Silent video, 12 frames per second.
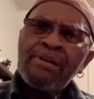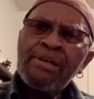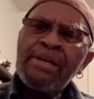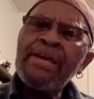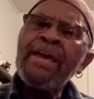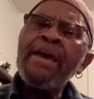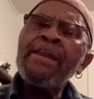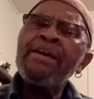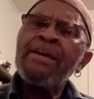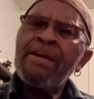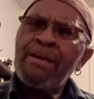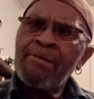
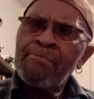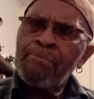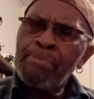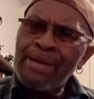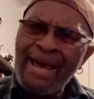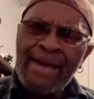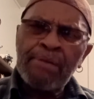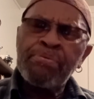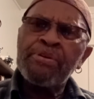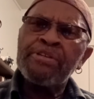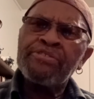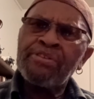Any black
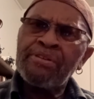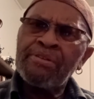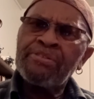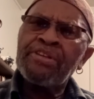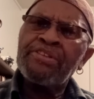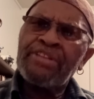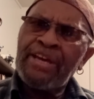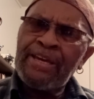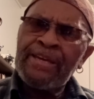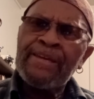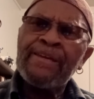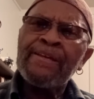person
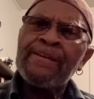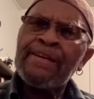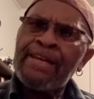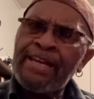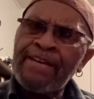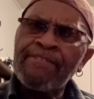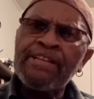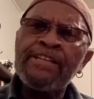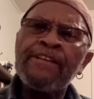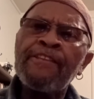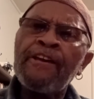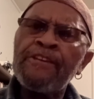today living
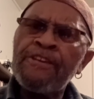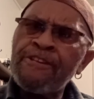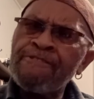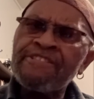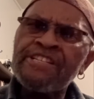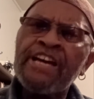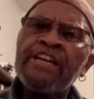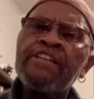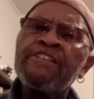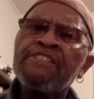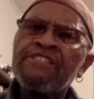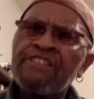in the
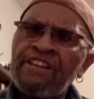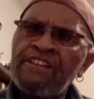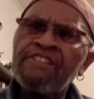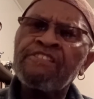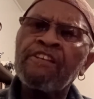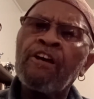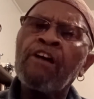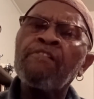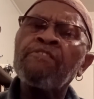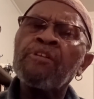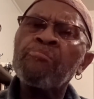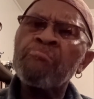United States
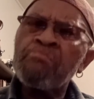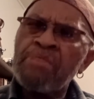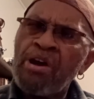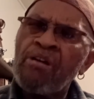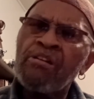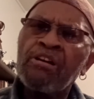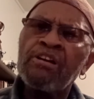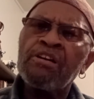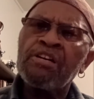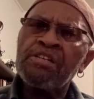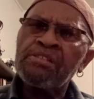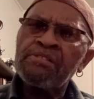of America